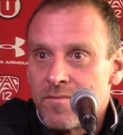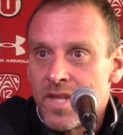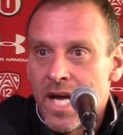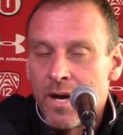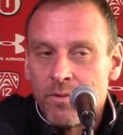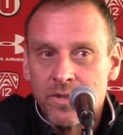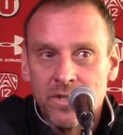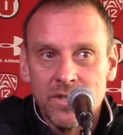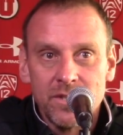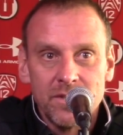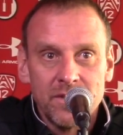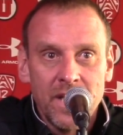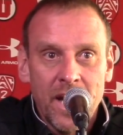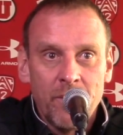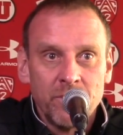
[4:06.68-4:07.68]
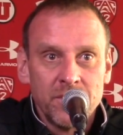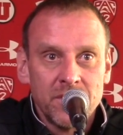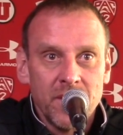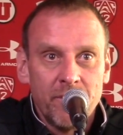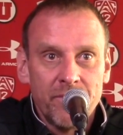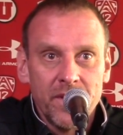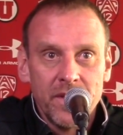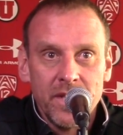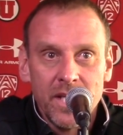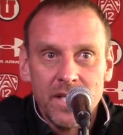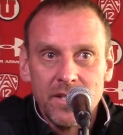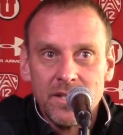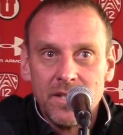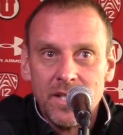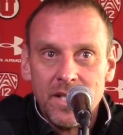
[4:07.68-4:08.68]
That was something
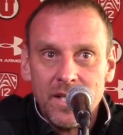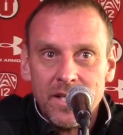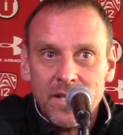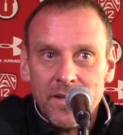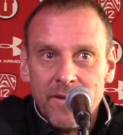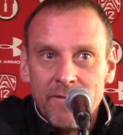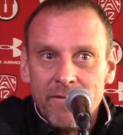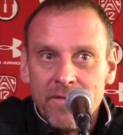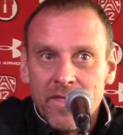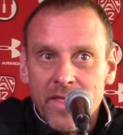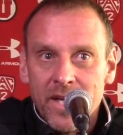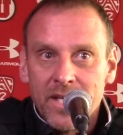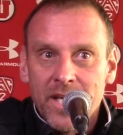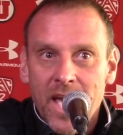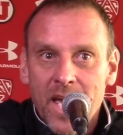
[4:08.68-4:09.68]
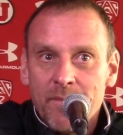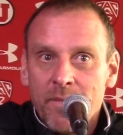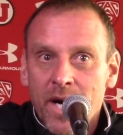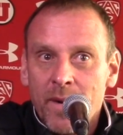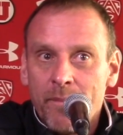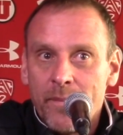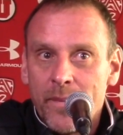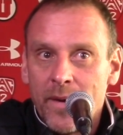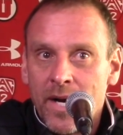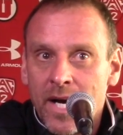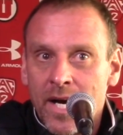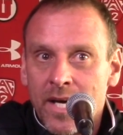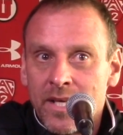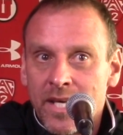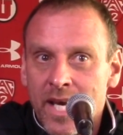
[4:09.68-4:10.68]
that came up
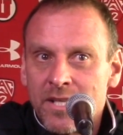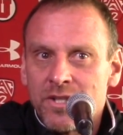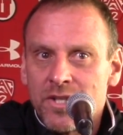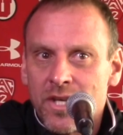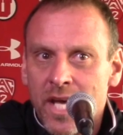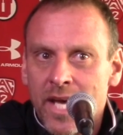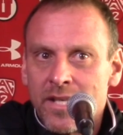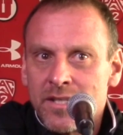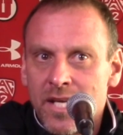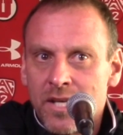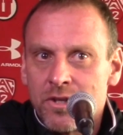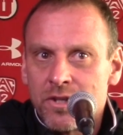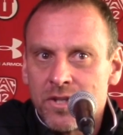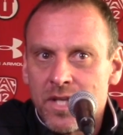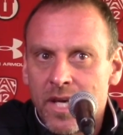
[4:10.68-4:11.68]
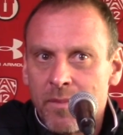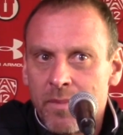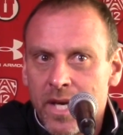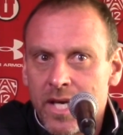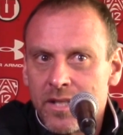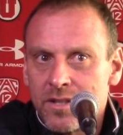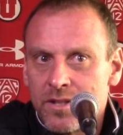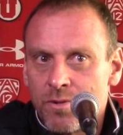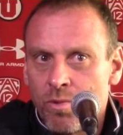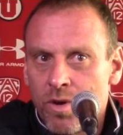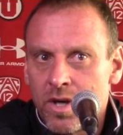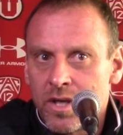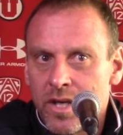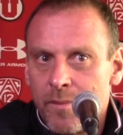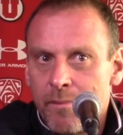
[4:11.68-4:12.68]
yesterday. It's interesting because the
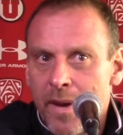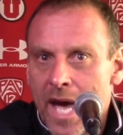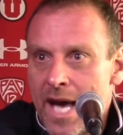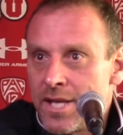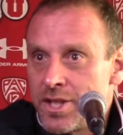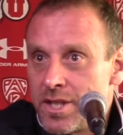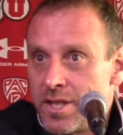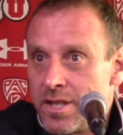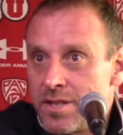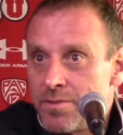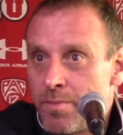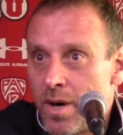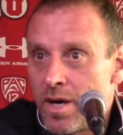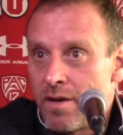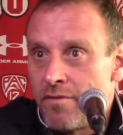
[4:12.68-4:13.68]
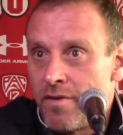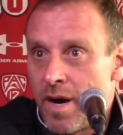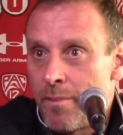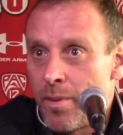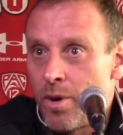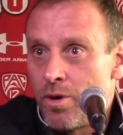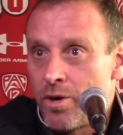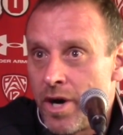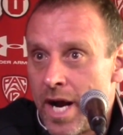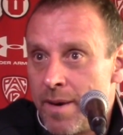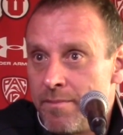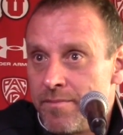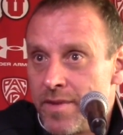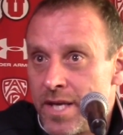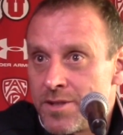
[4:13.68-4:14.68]
word compassion is part of our program.
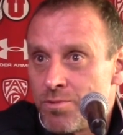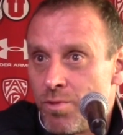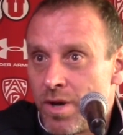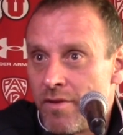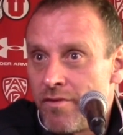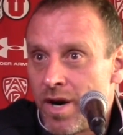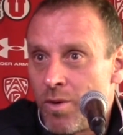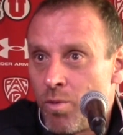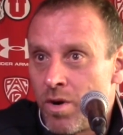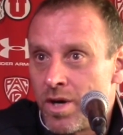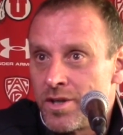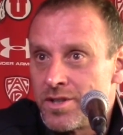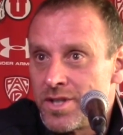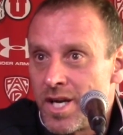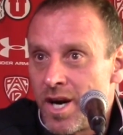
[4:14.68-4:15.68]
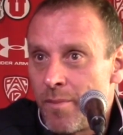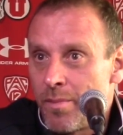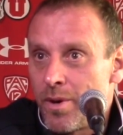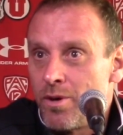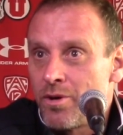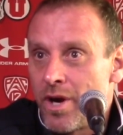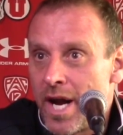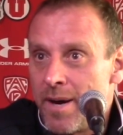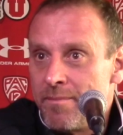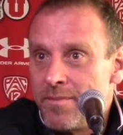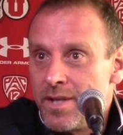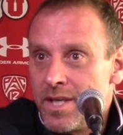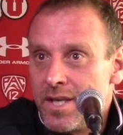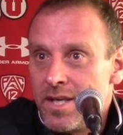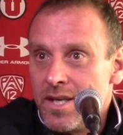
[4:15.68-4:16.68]
That's one of our words in our program.
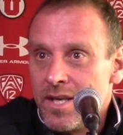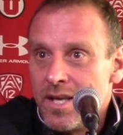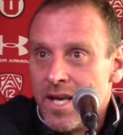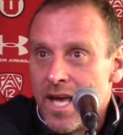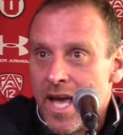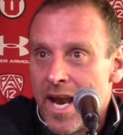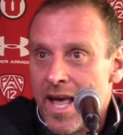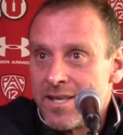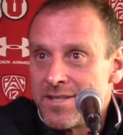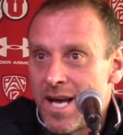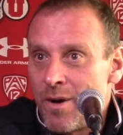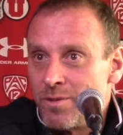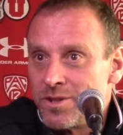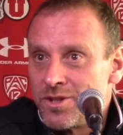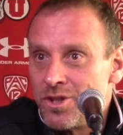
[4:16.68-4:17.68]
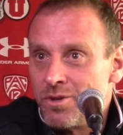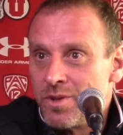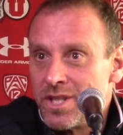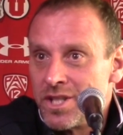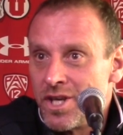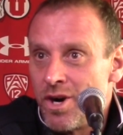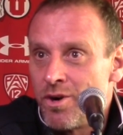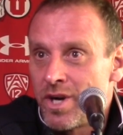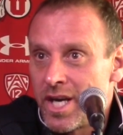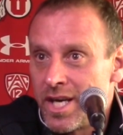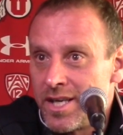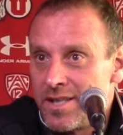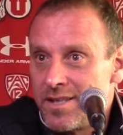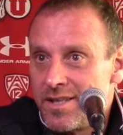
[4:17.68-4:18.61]
And as I was doing yoga